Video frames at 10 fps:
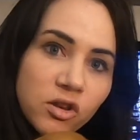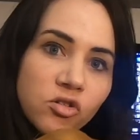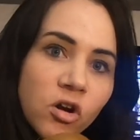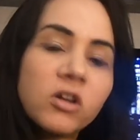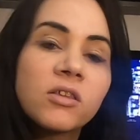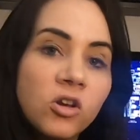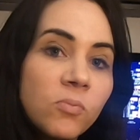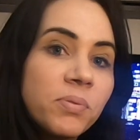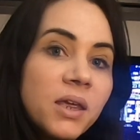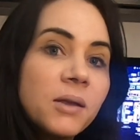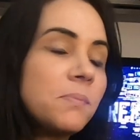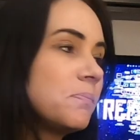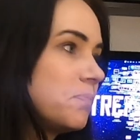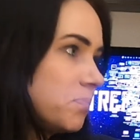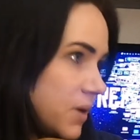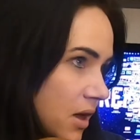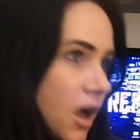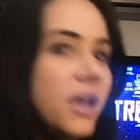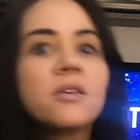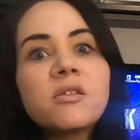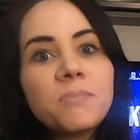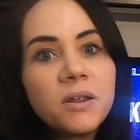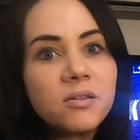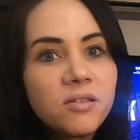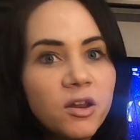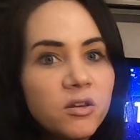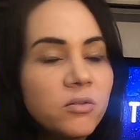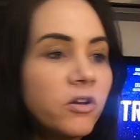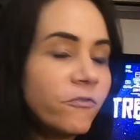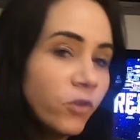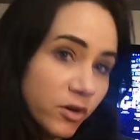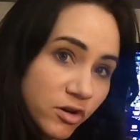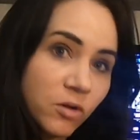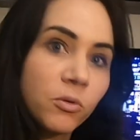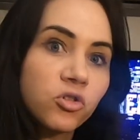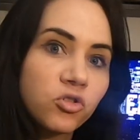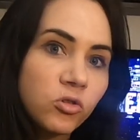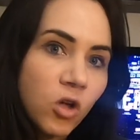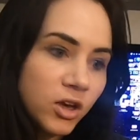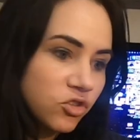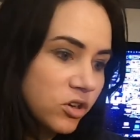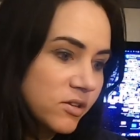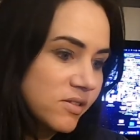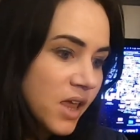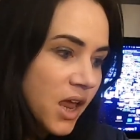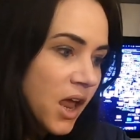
start a little bit behind SpaceX in their first commercial launches.